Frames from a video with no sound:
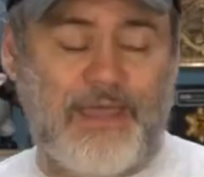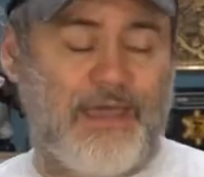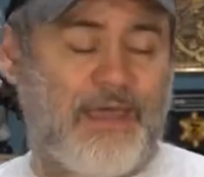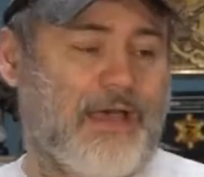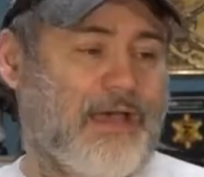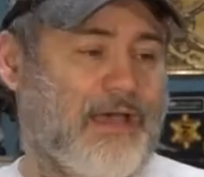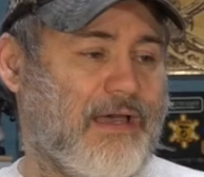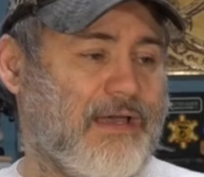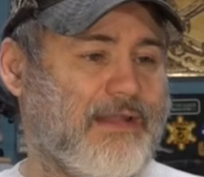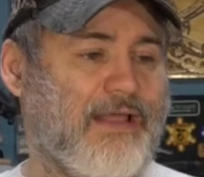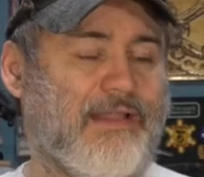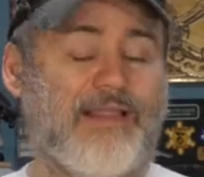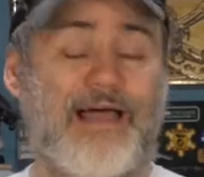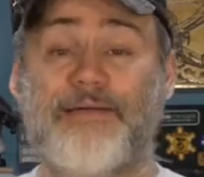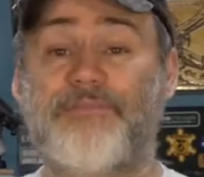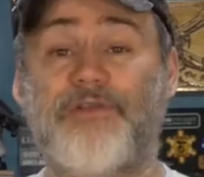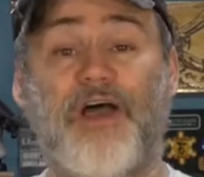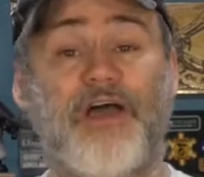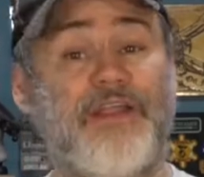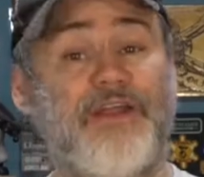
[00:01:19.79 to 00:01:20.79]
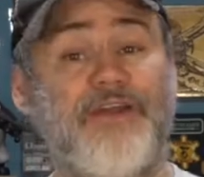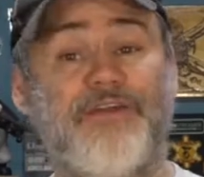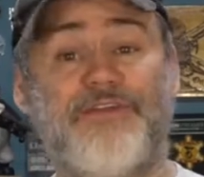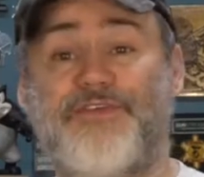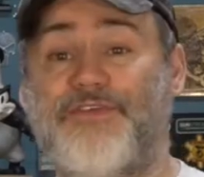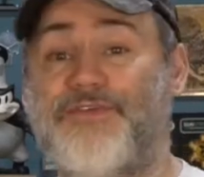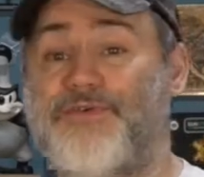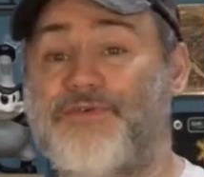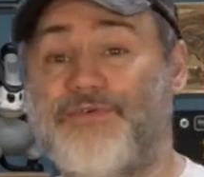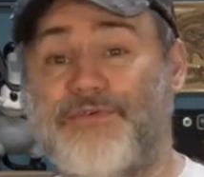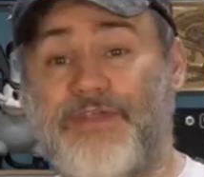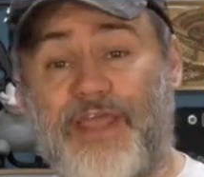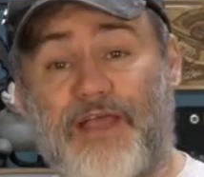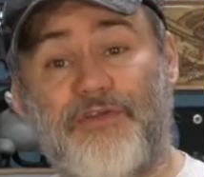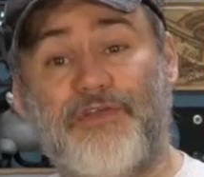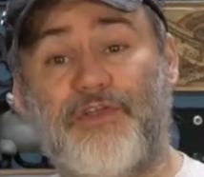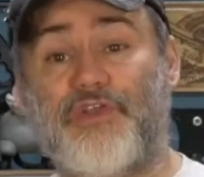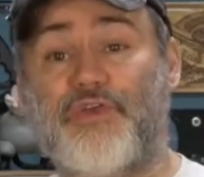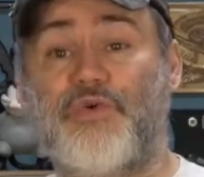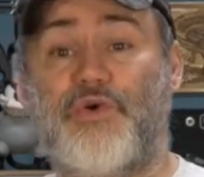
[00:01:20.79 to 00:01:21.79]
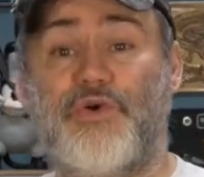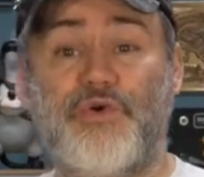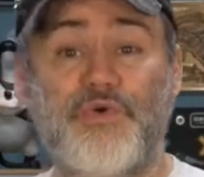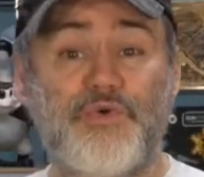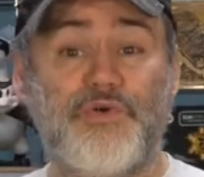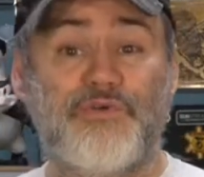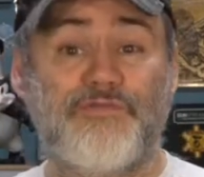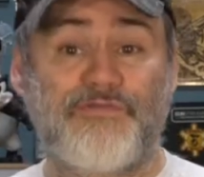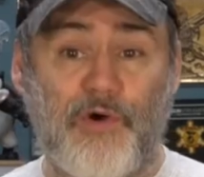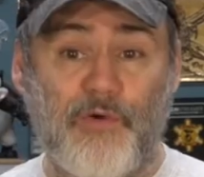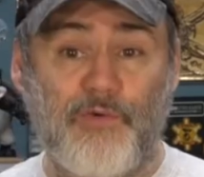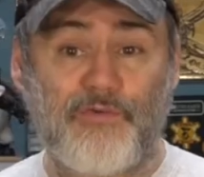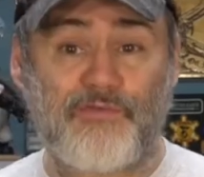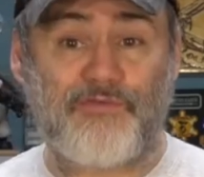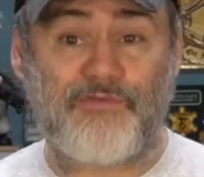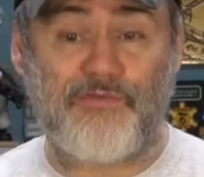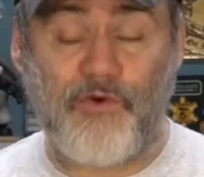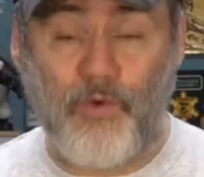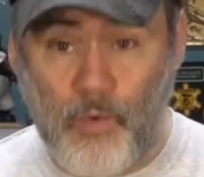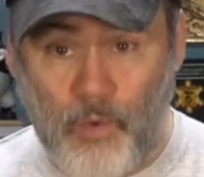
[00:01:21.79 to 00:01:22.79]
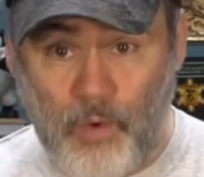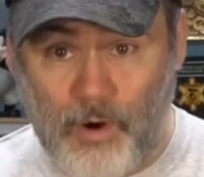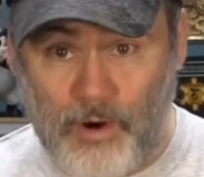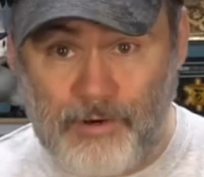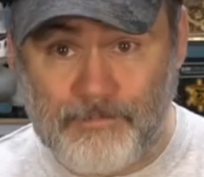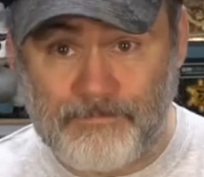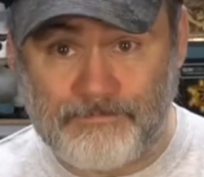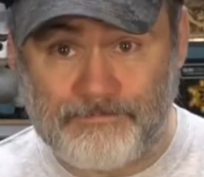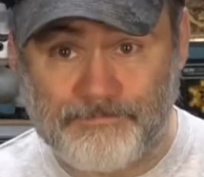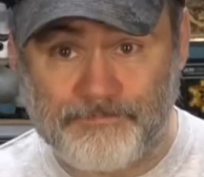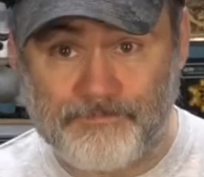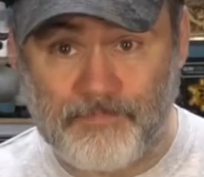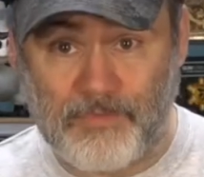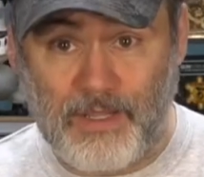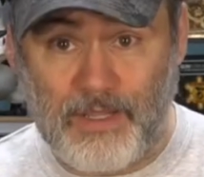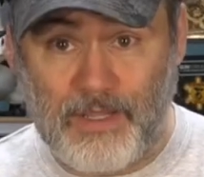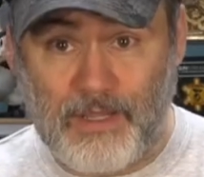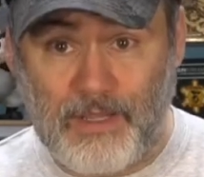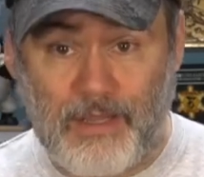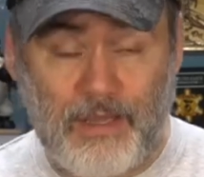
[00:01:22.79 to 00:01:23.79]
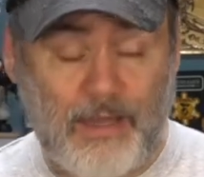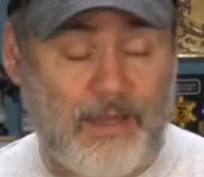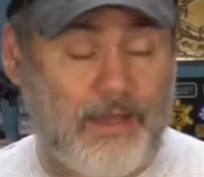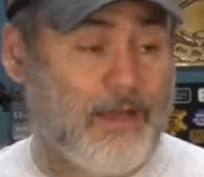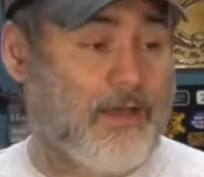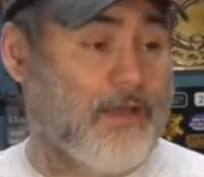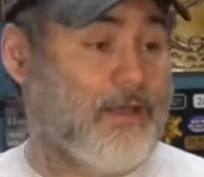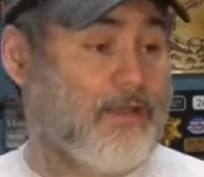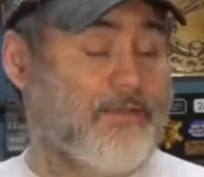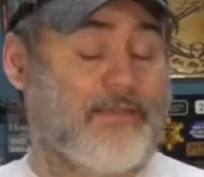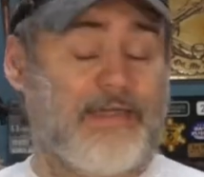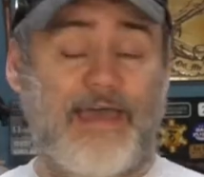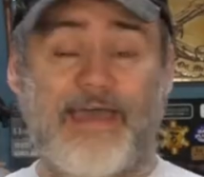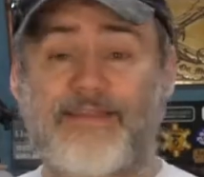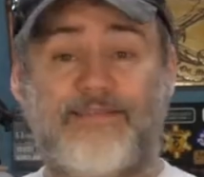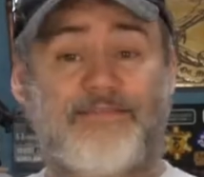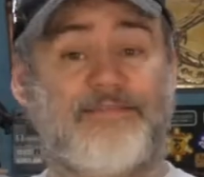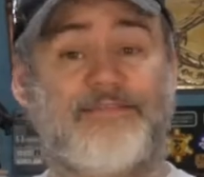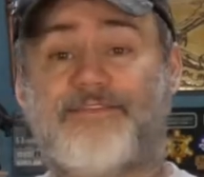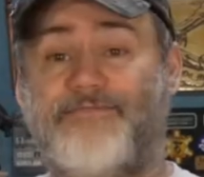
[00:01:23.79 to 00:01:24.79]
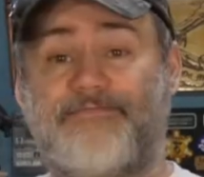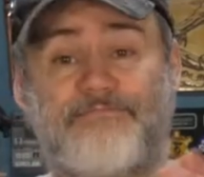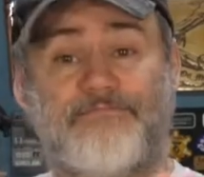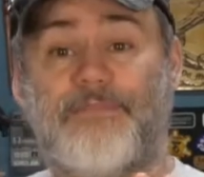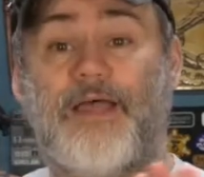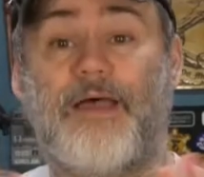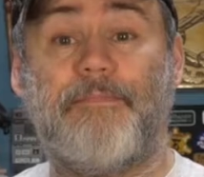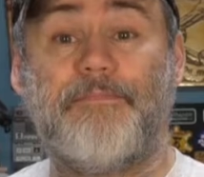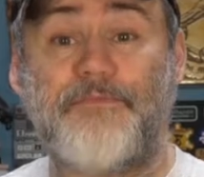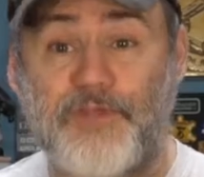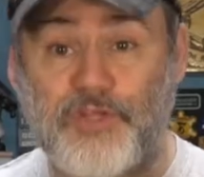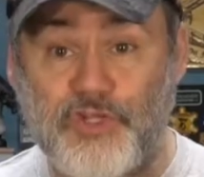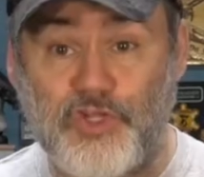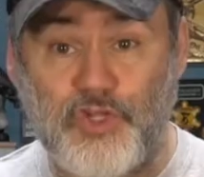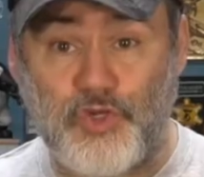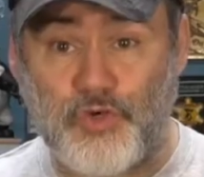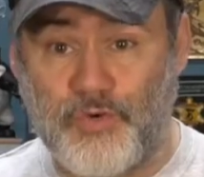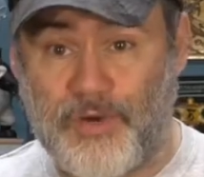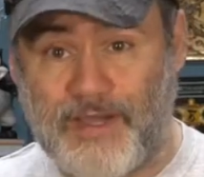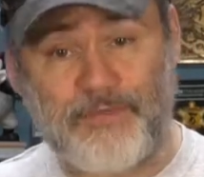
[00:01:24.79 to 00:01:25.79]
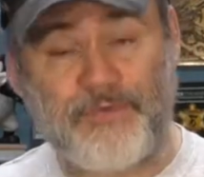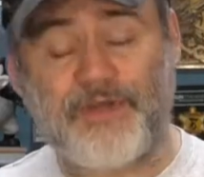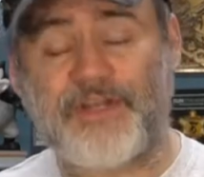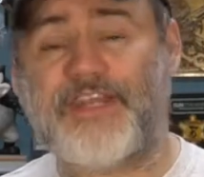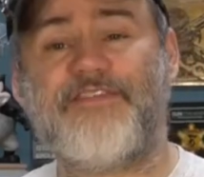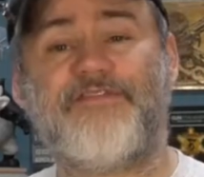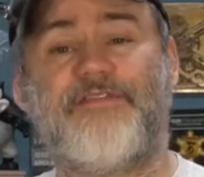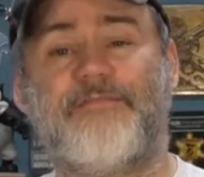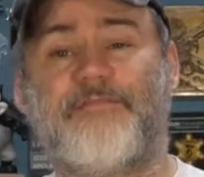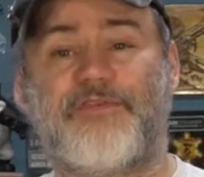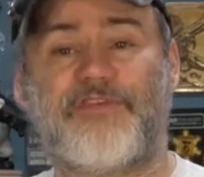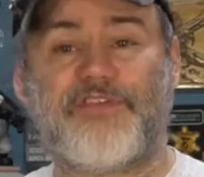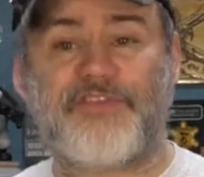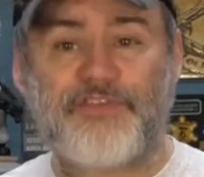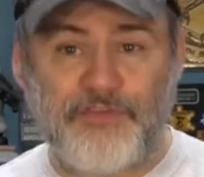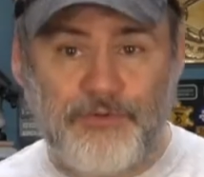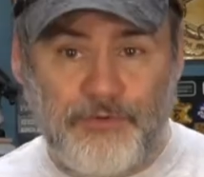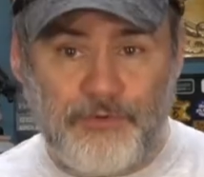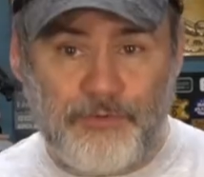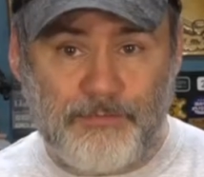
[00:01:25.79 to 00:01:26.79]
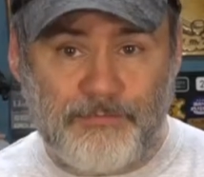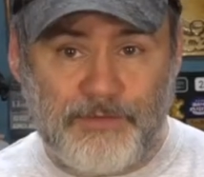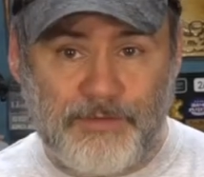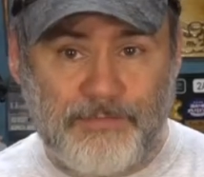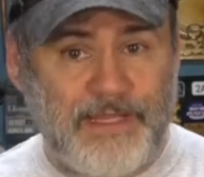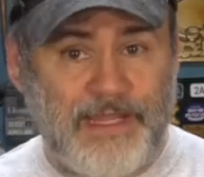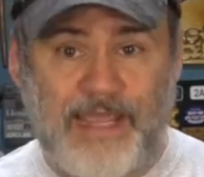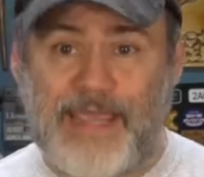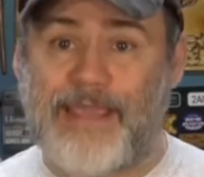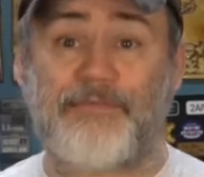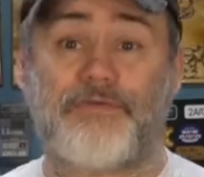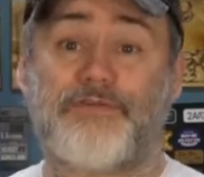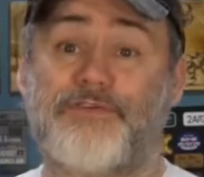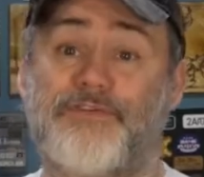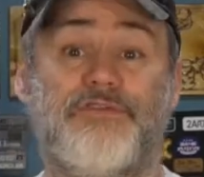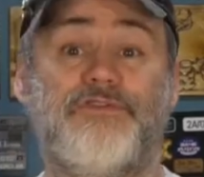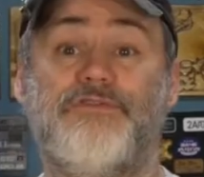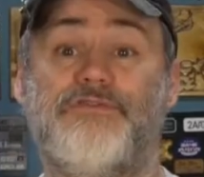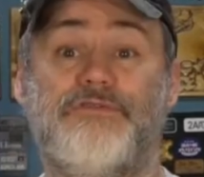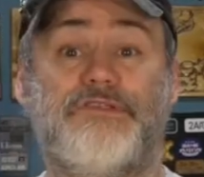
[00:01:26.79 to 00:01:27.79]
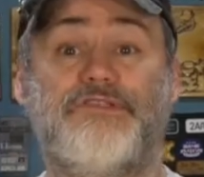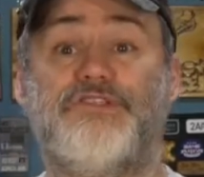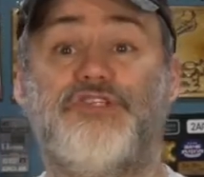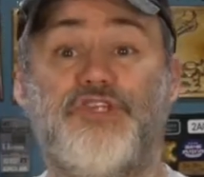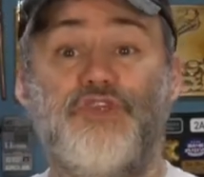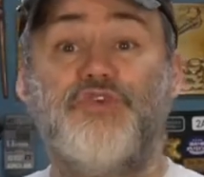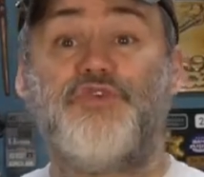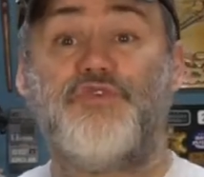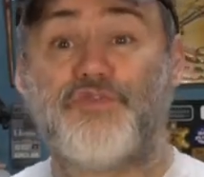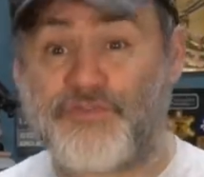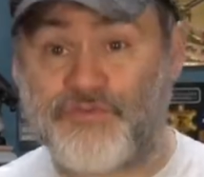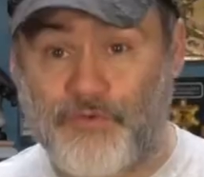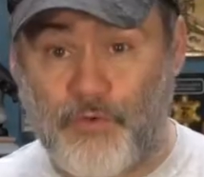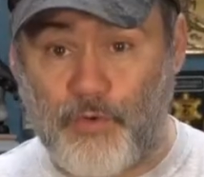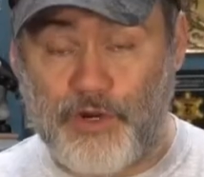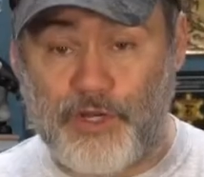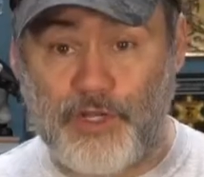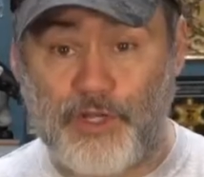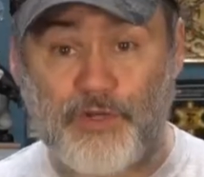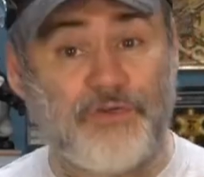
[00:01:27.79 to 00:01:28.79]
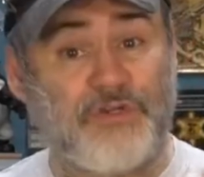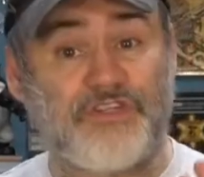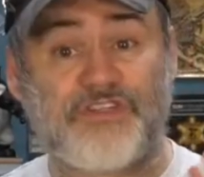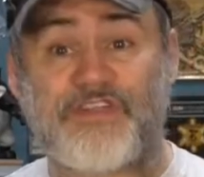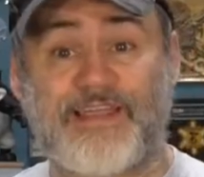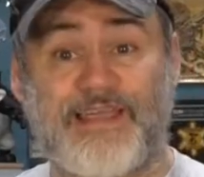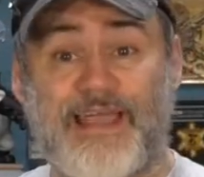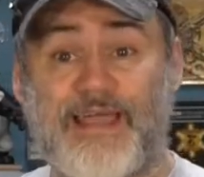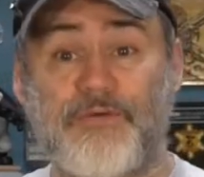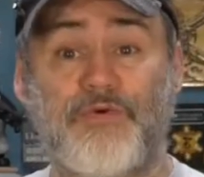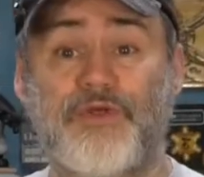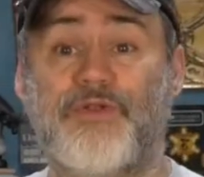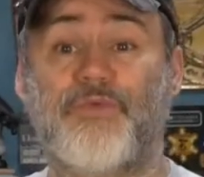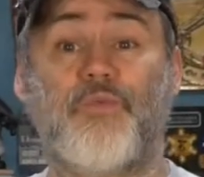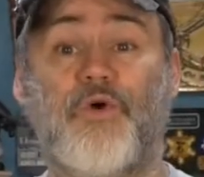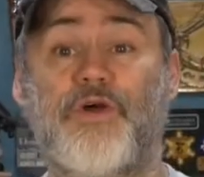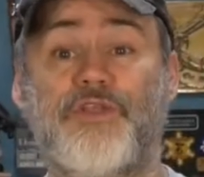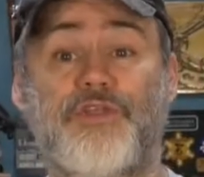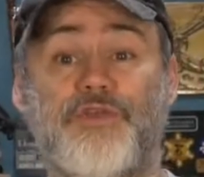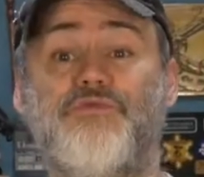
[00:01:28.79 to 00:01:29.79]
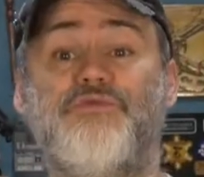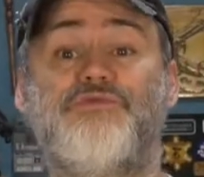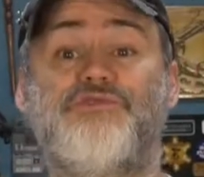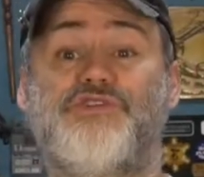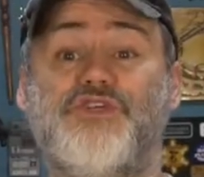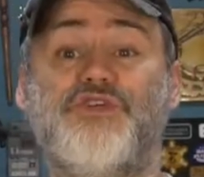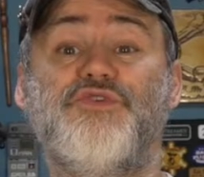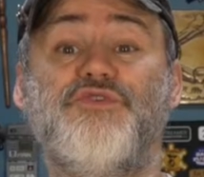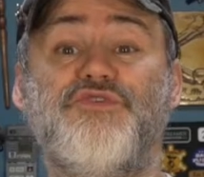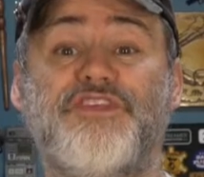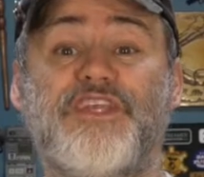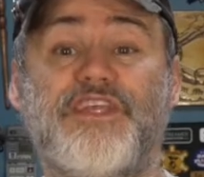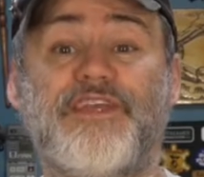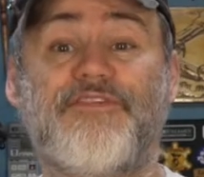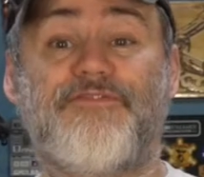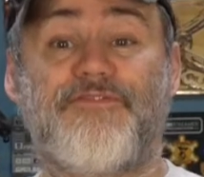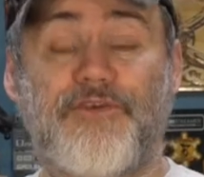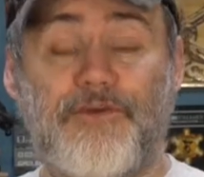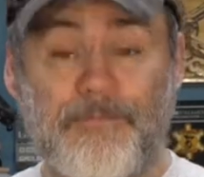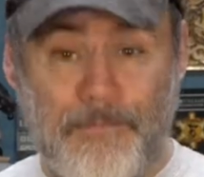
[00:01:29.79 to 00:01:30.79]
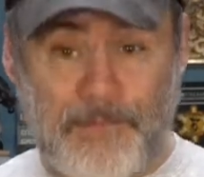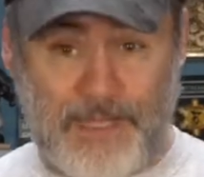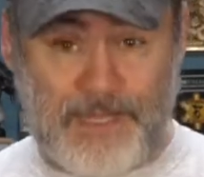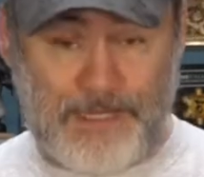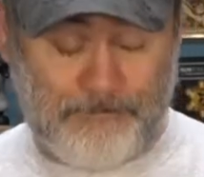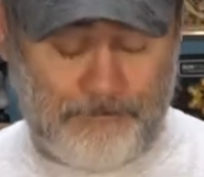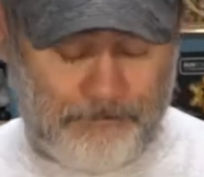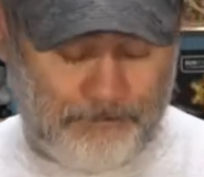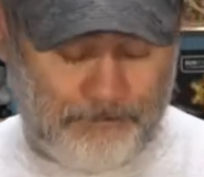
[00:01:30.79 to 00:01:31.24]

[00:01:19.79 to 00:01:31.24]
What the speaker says: Now, I'm not here to tell you who to vote for. That's up to you. I wouldn't even presume to be able to choose for you, just like I wouldn't want you choosing for me.